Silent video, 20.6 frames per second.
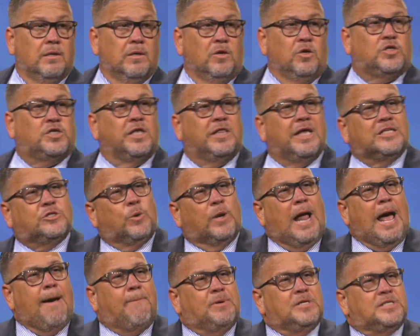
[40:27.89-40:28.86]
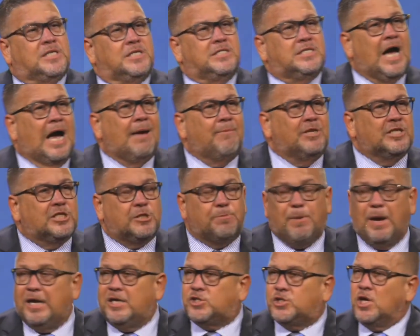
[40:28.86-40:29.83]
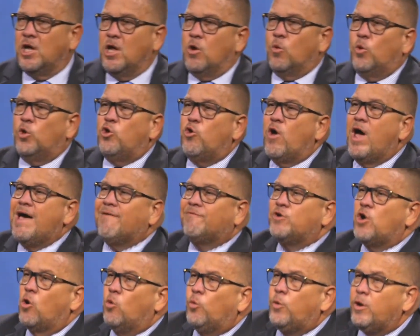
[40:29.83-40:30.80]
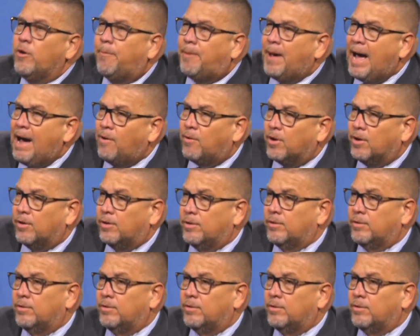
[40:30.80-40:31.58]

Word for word: You see, that's what happens in time and space when you have no real power.